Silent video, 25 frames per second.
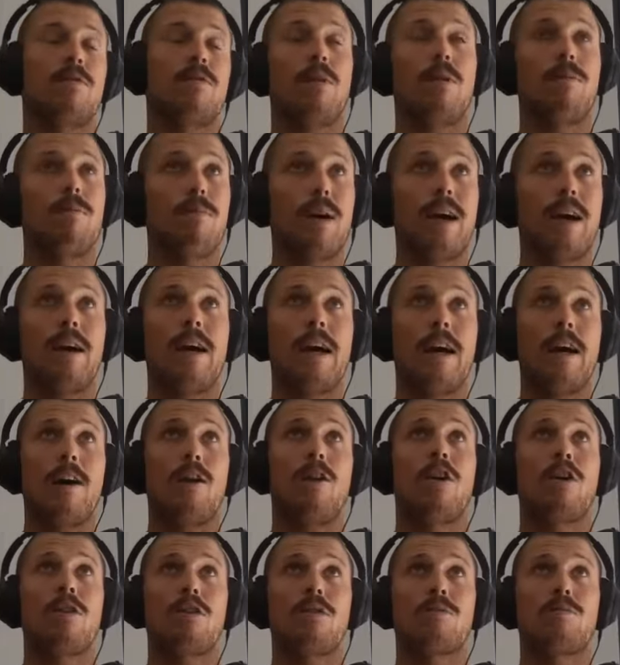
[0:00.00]
My
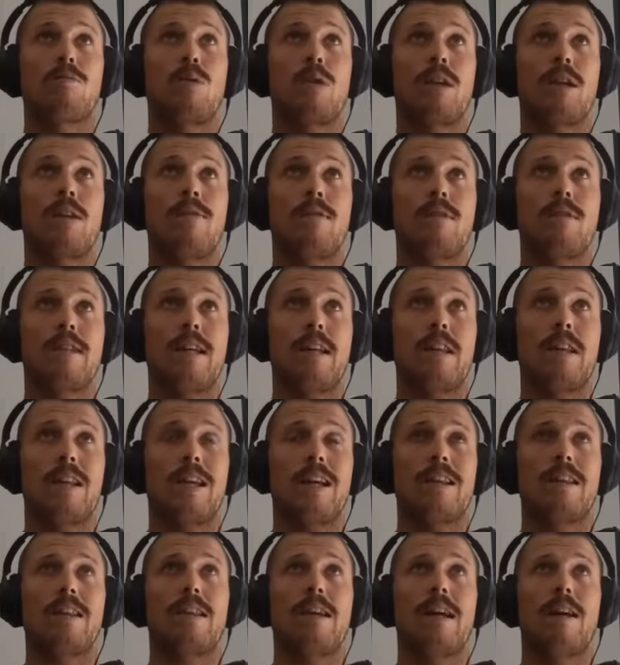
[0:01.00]
honest belief is that
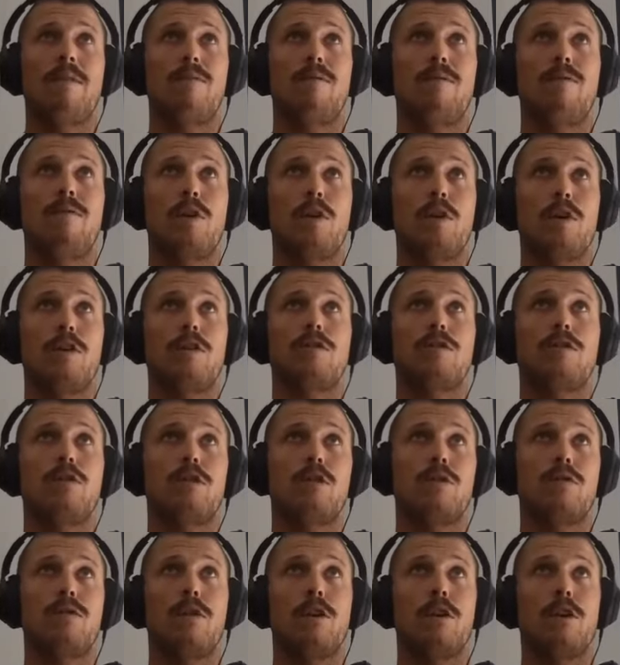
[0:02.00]
like
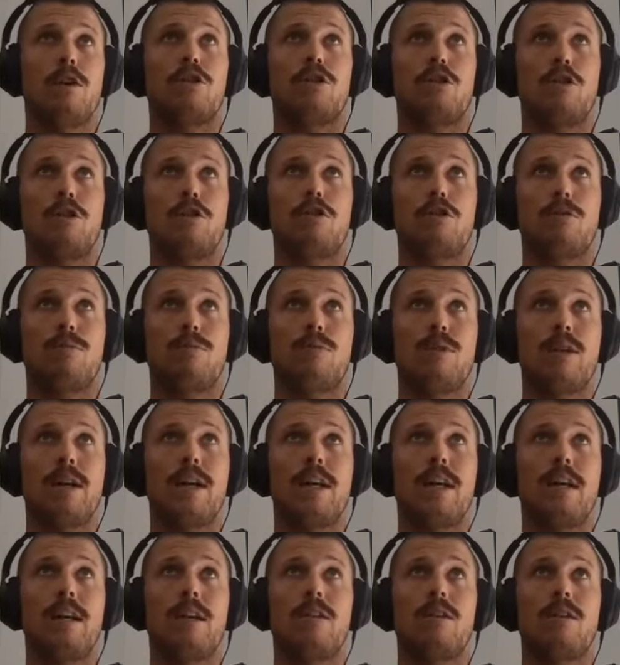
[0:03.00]
those first shows you're
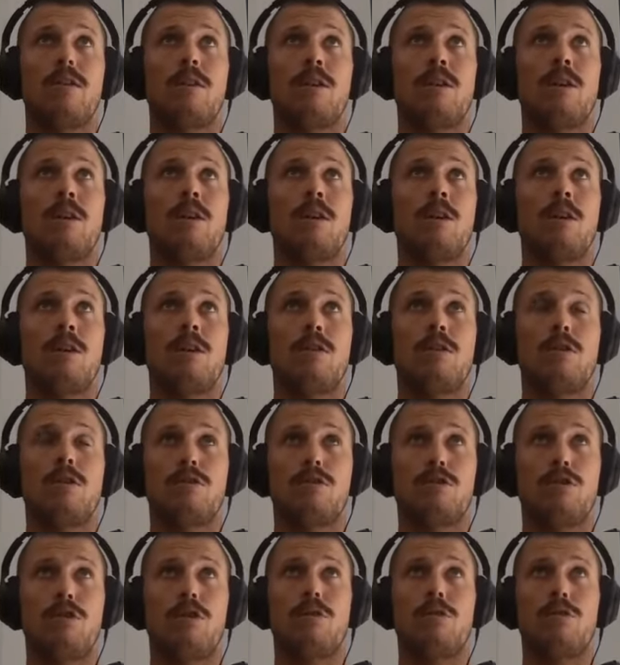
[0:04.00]
playing,
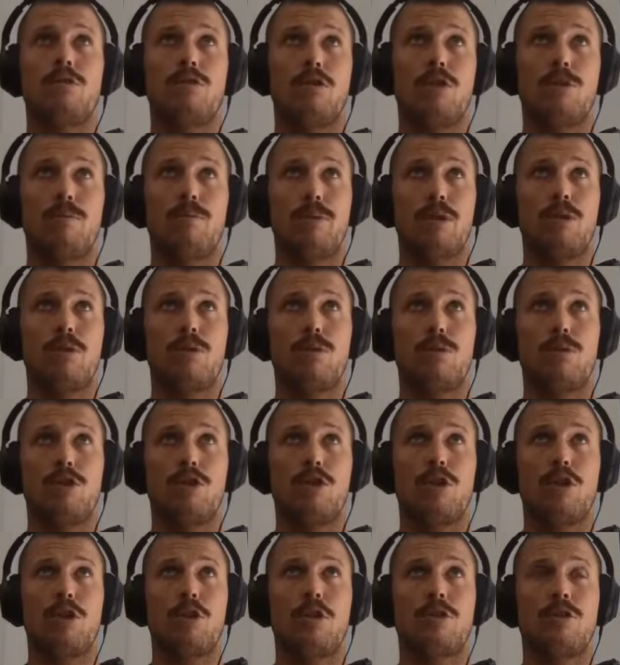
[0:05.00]
those super core
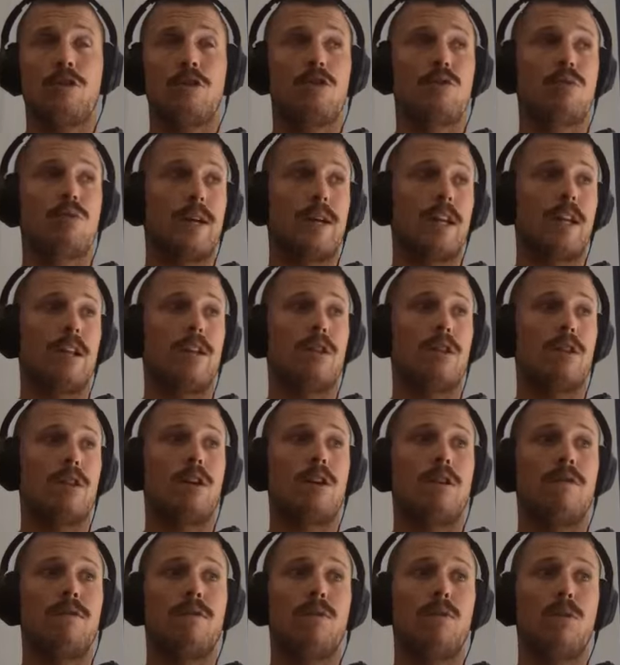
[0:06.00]
shows to 20,
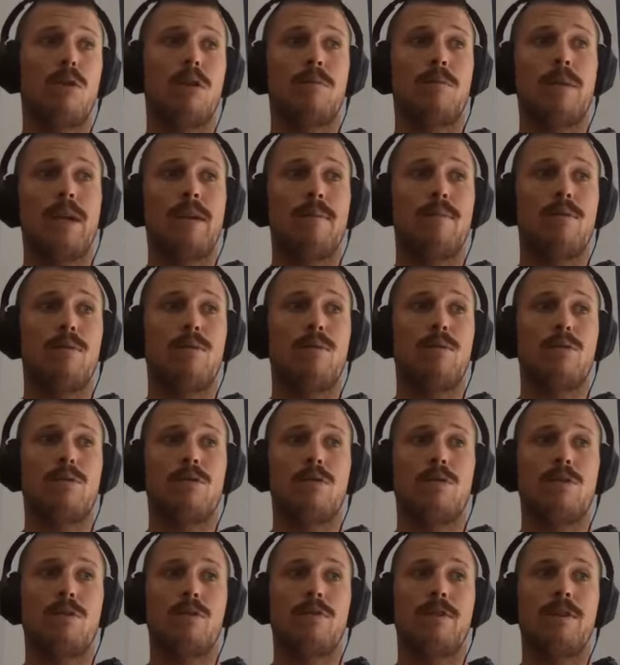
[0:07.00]
30, 40 people
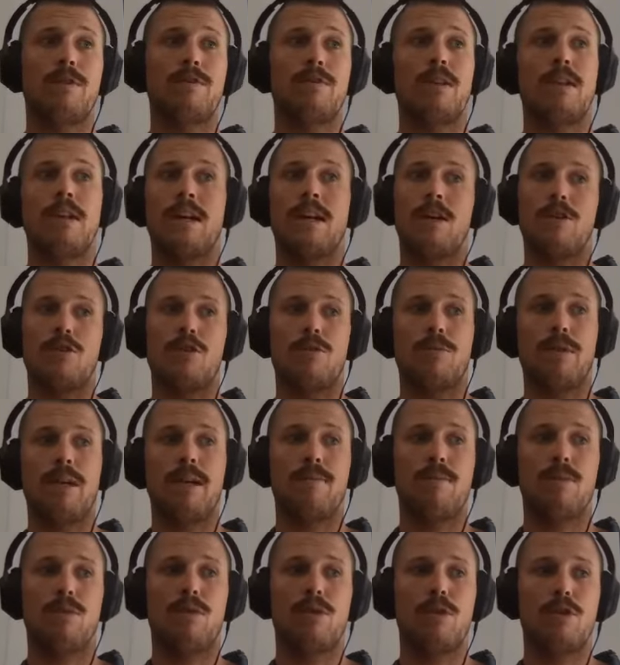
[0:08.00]
to 50, 100
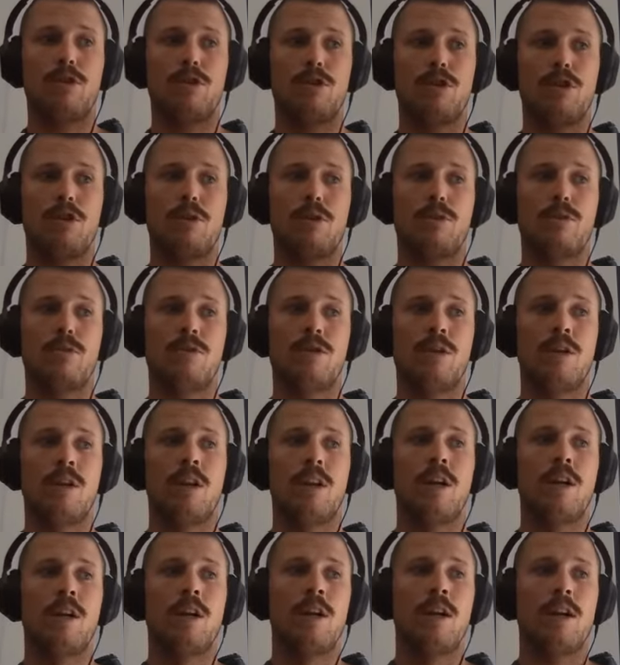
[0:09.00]
people, those shows
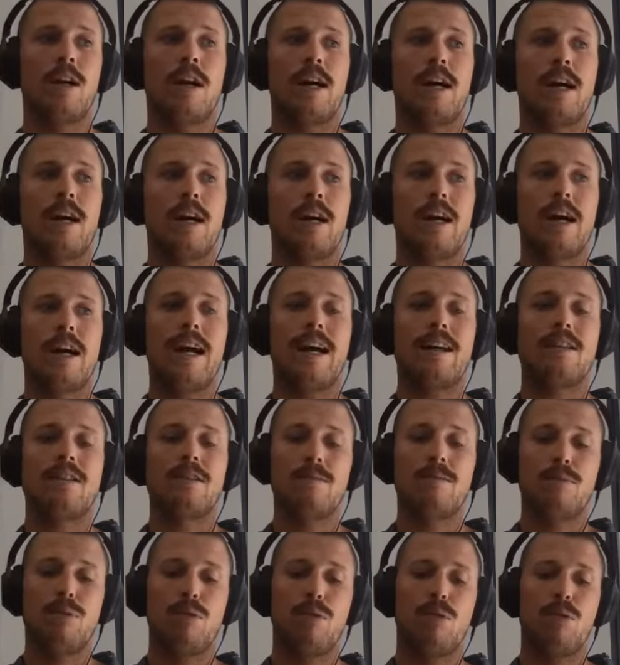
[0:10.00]
are as
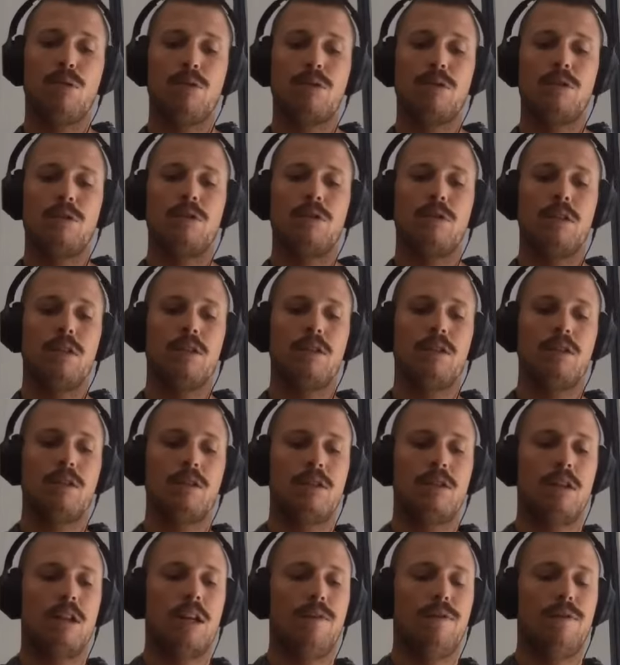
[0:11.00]
important,
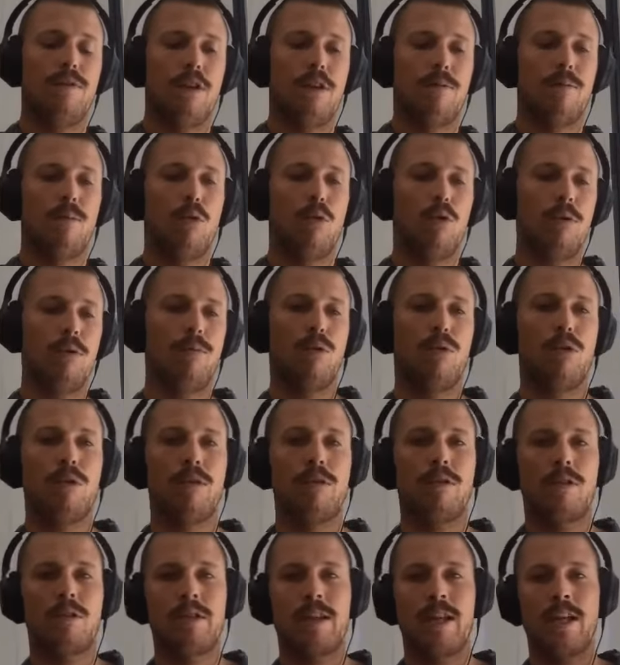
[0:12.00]
if not more
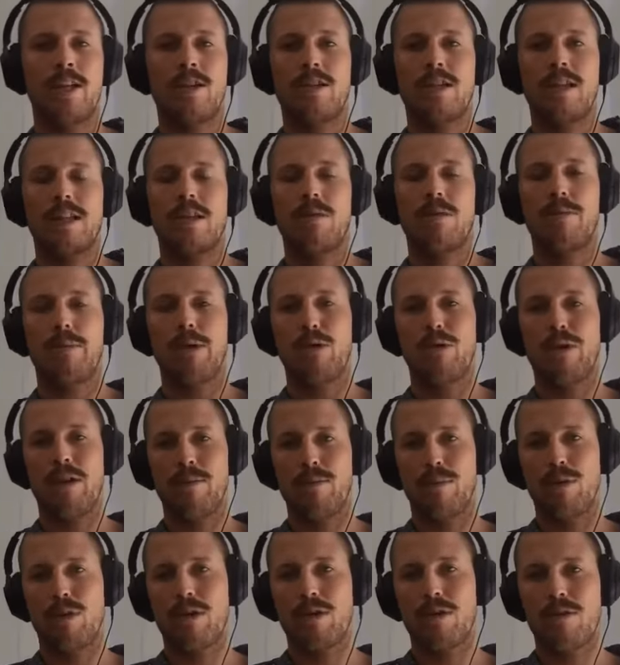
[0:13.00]
important, because they're just like the
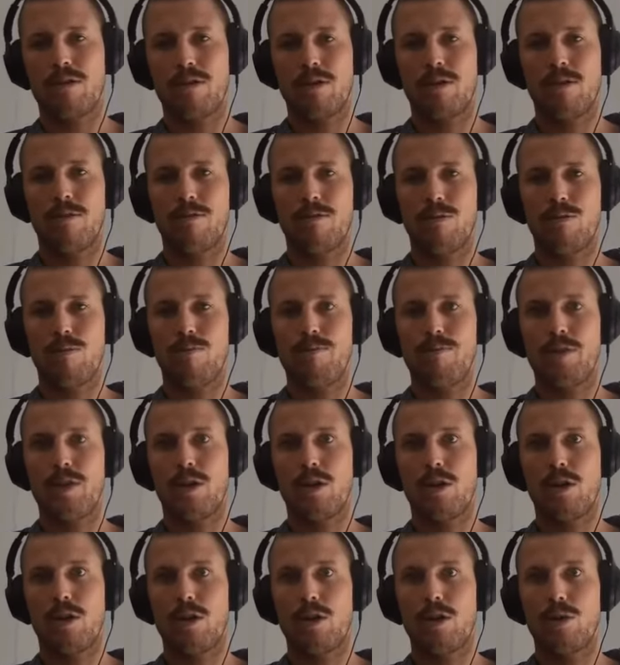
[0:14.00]
building blocks of
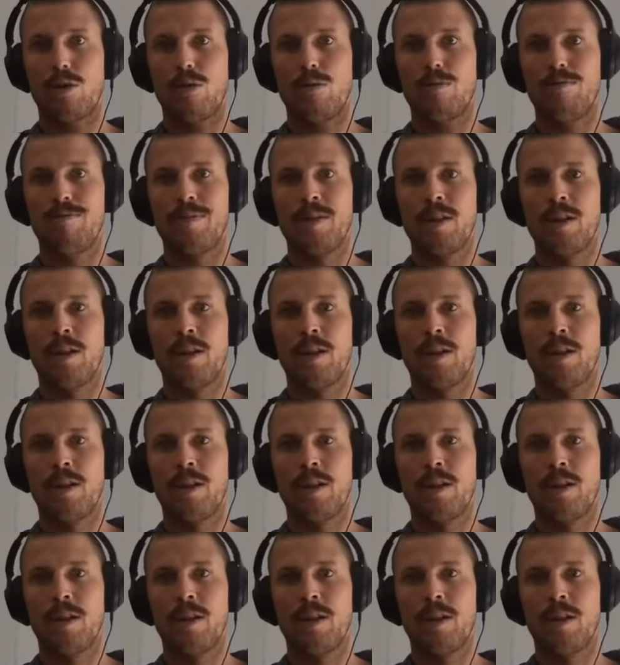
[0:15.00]
your own